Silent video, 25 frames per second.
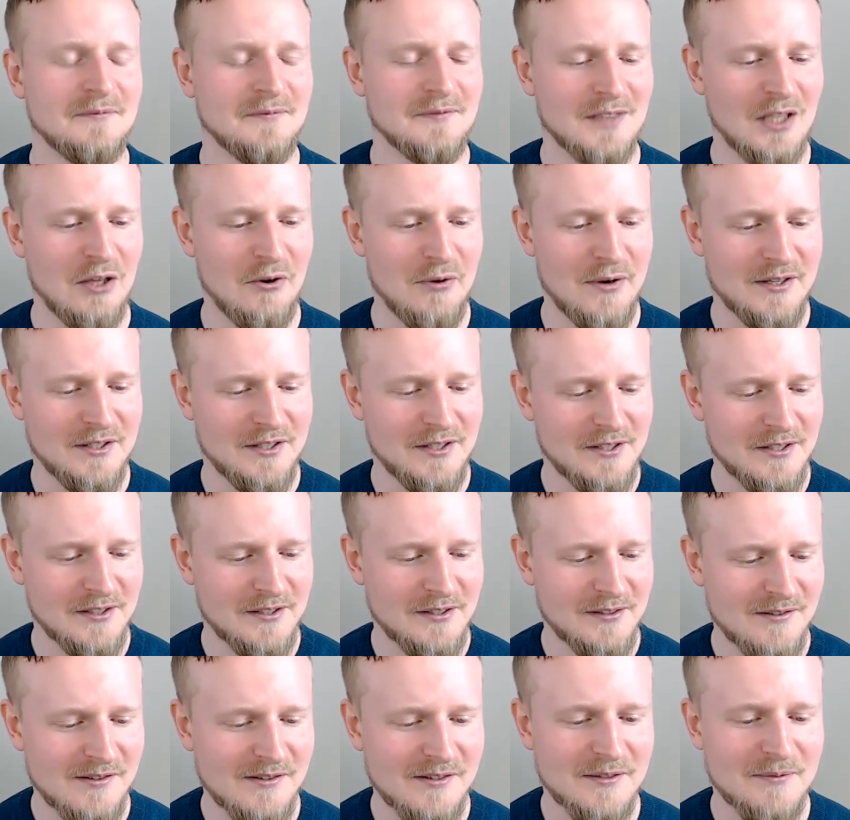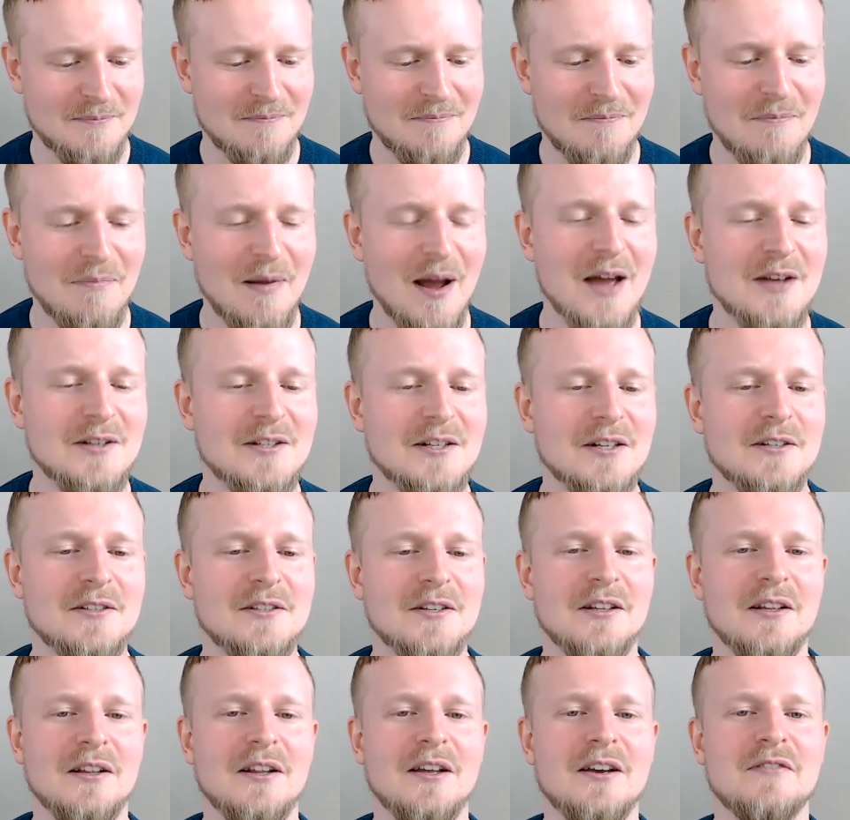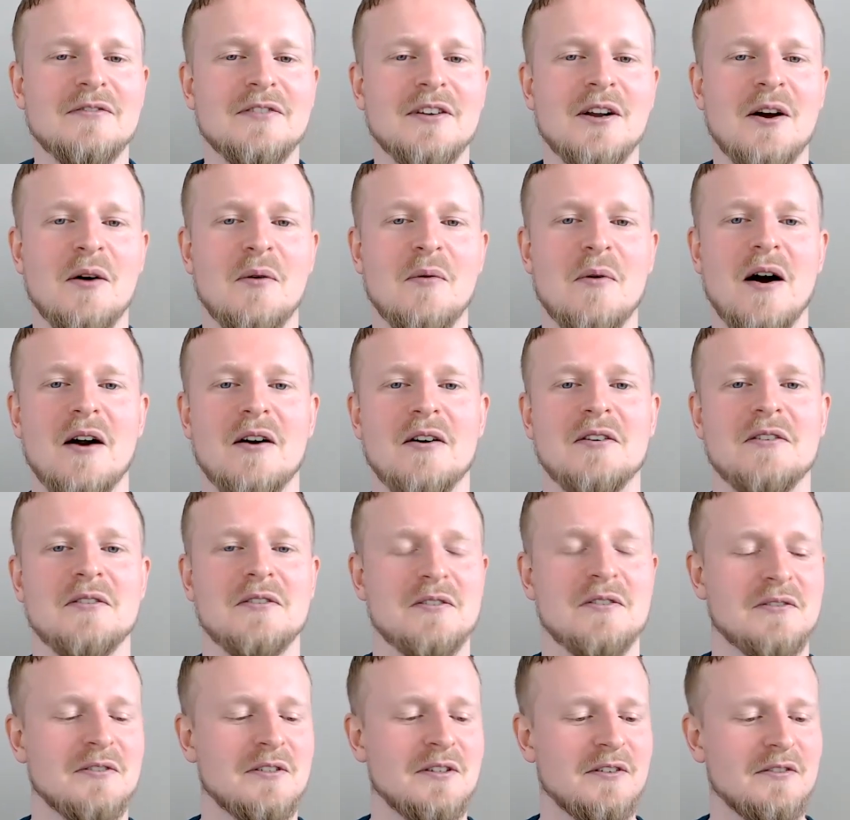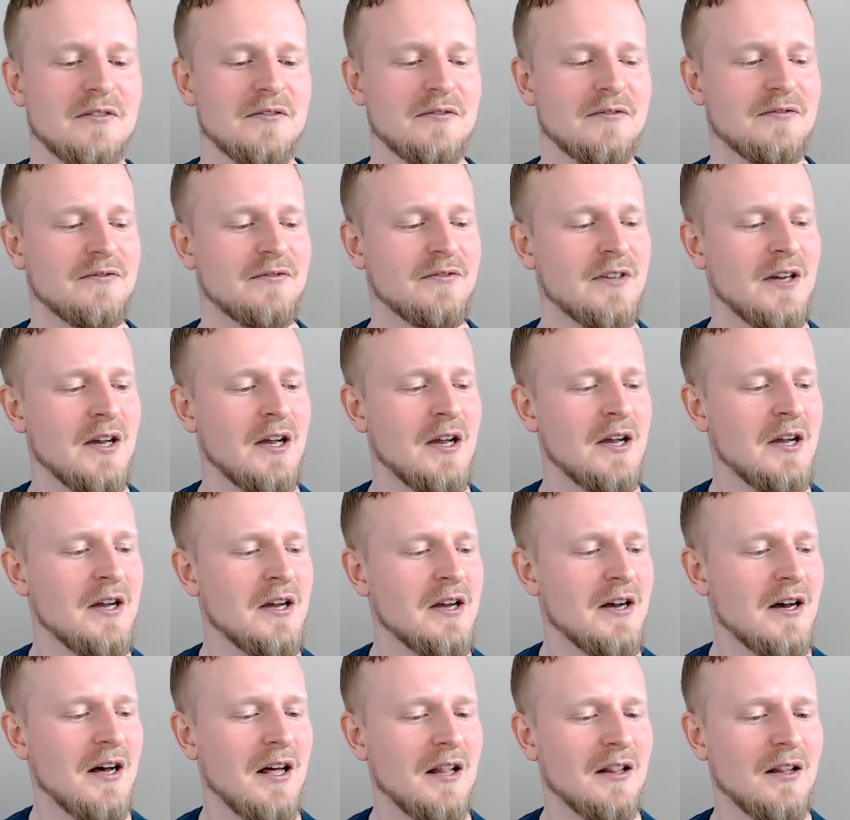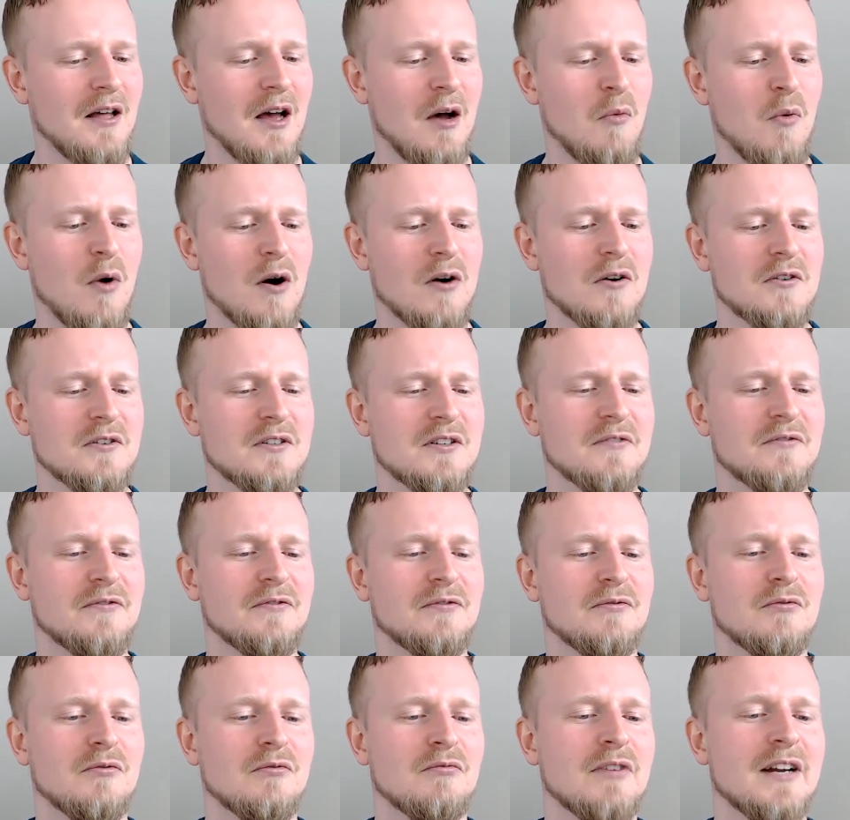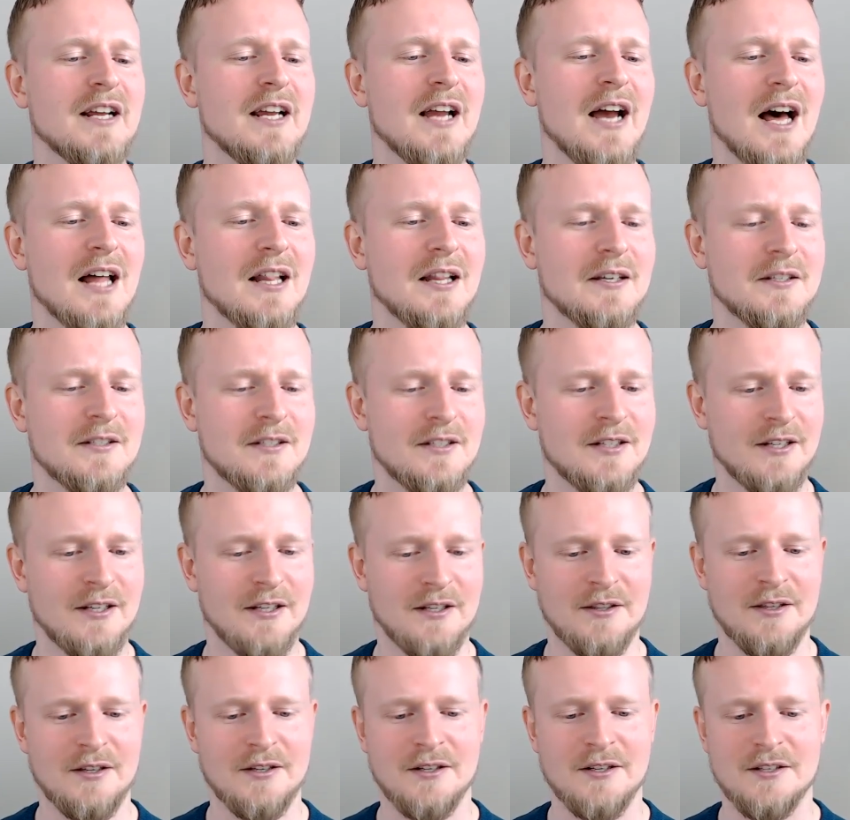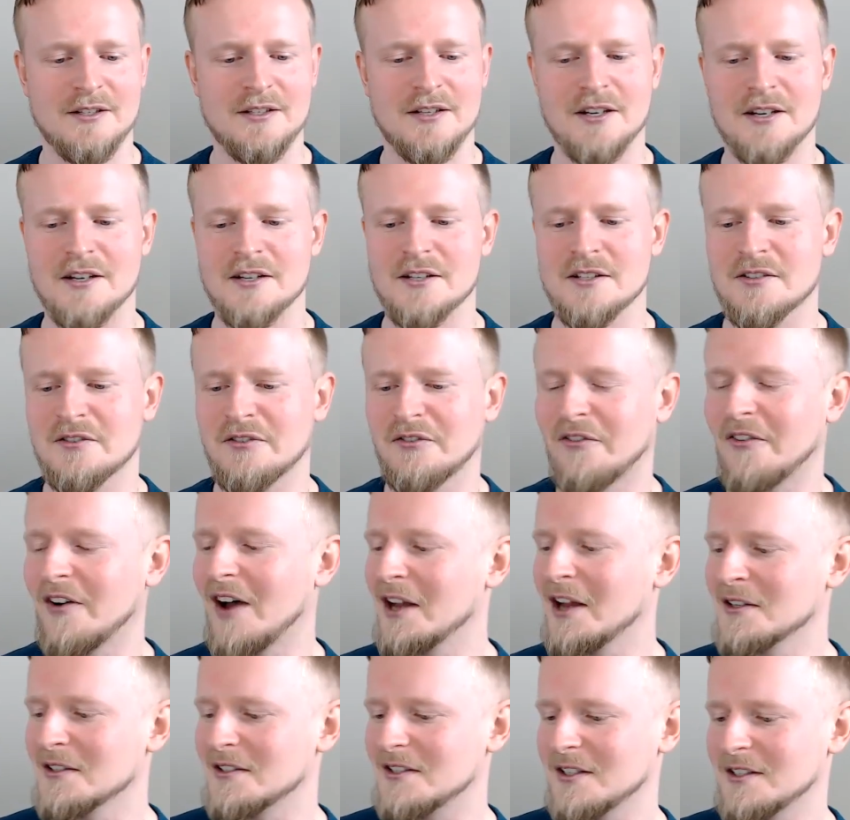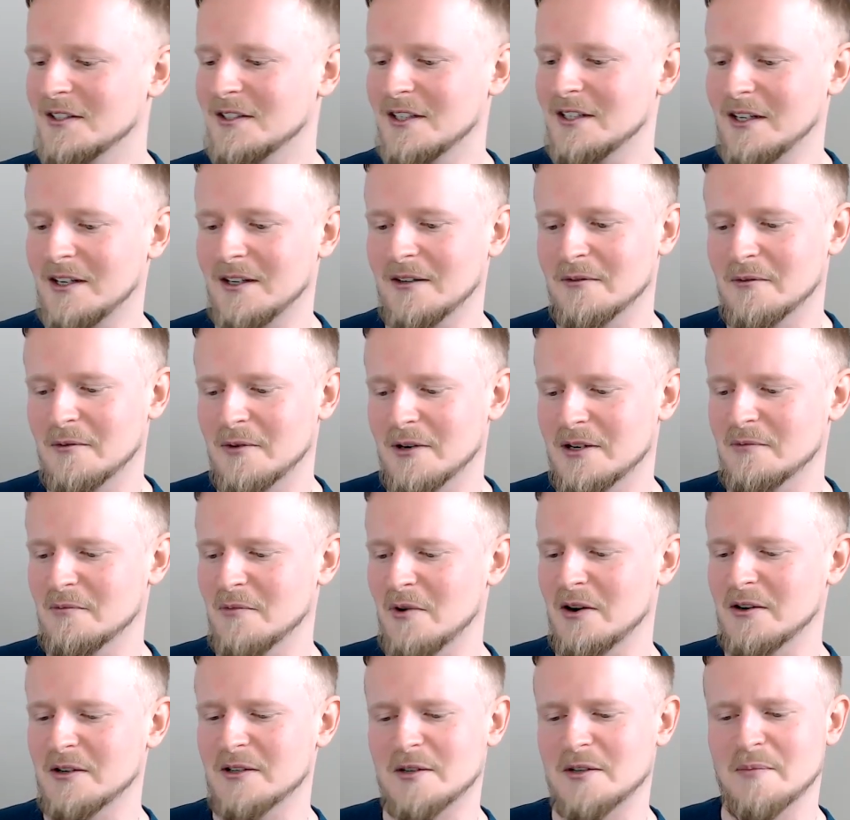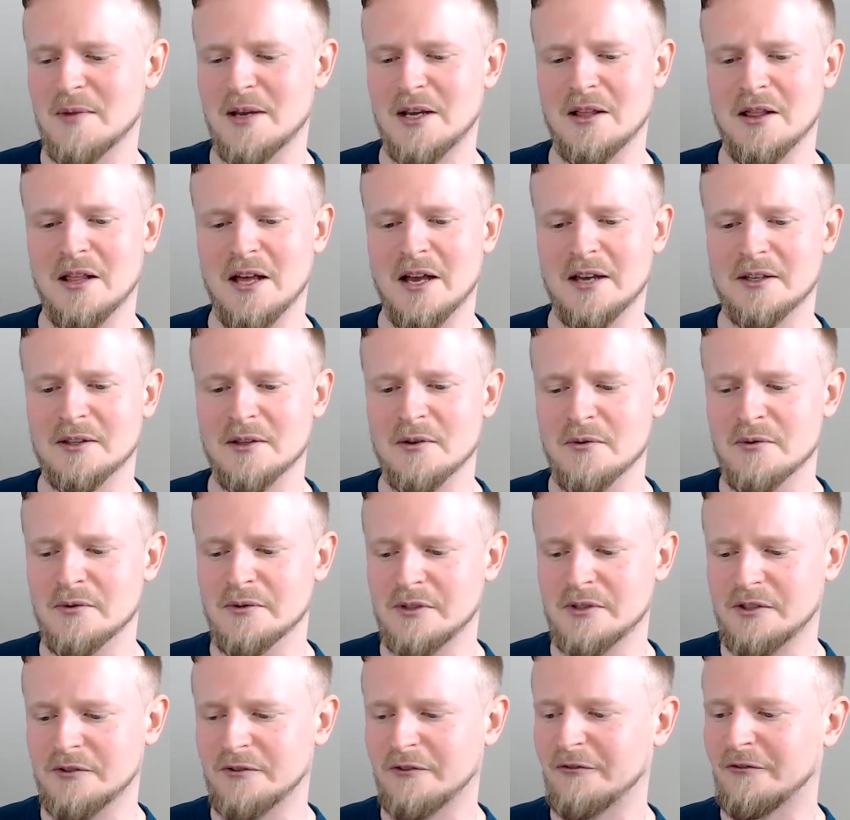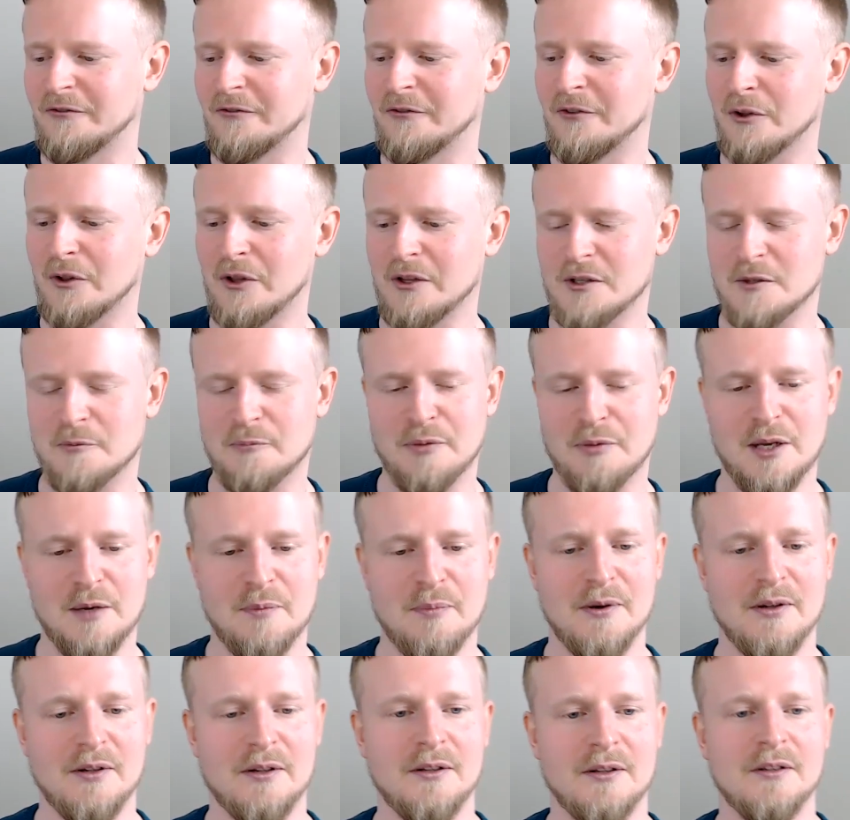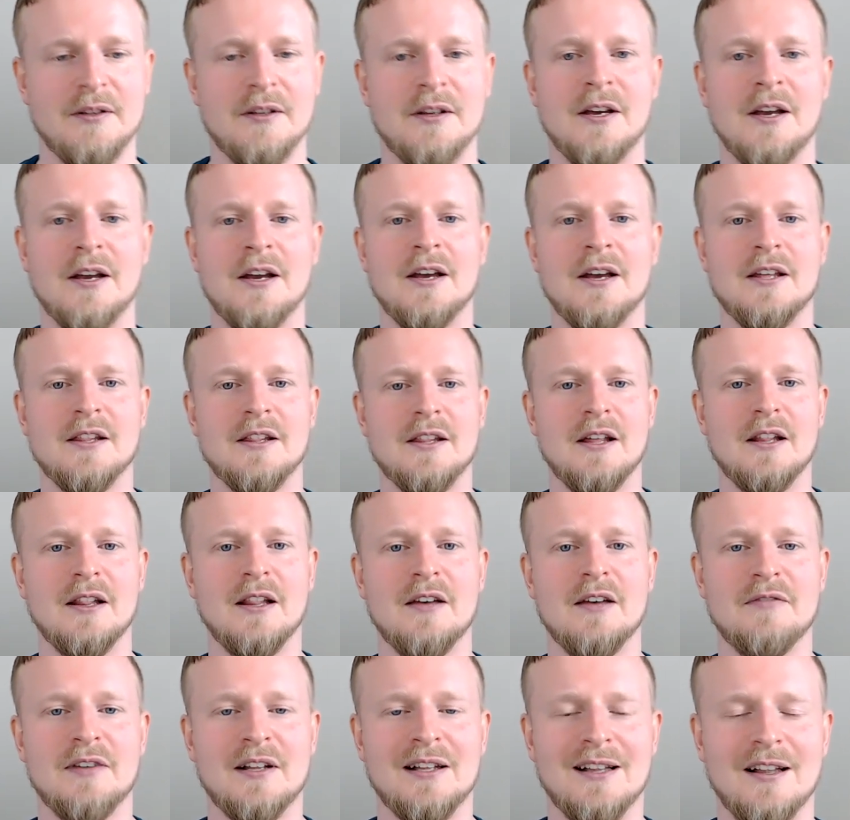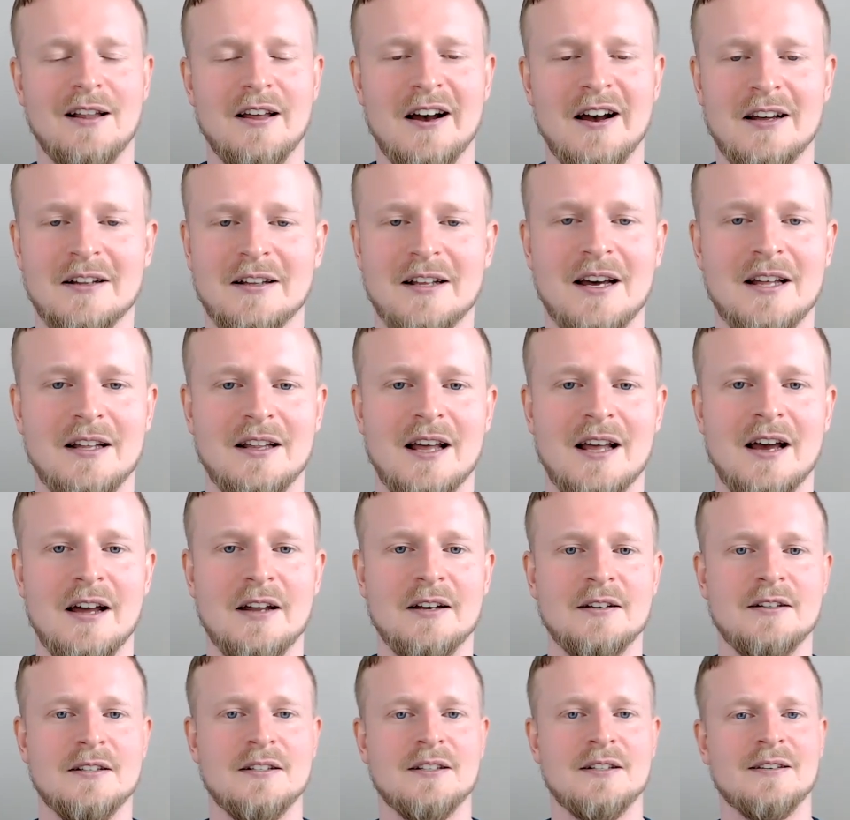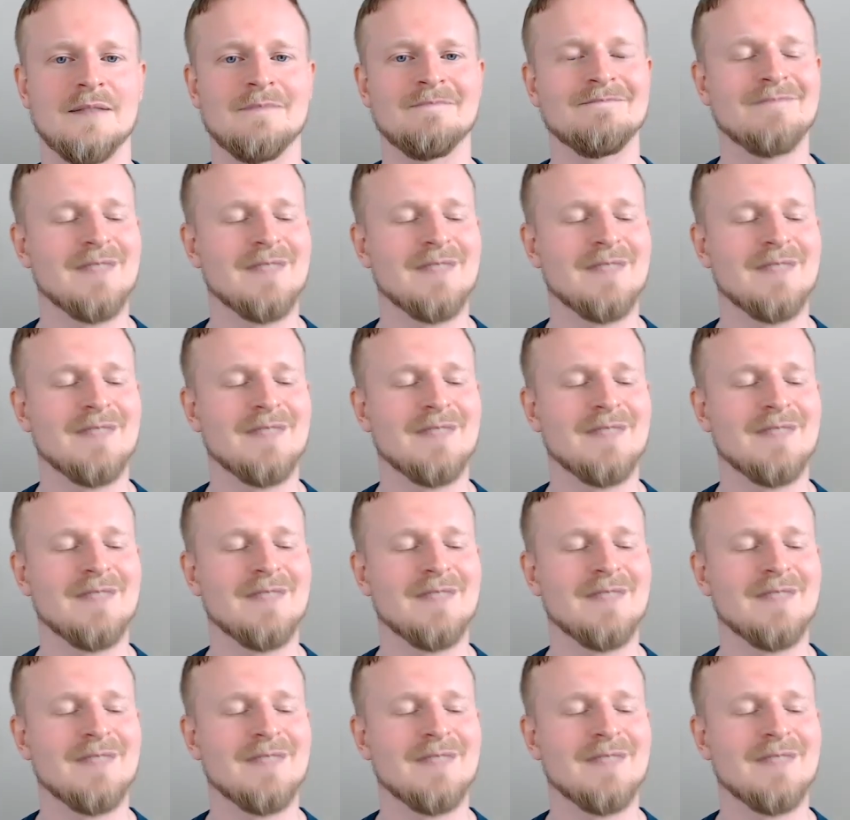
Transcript: Lewis, it's better to live in a world of reality than it is fantasy. Wouldn't want to be like those foolish people that live in La La Land.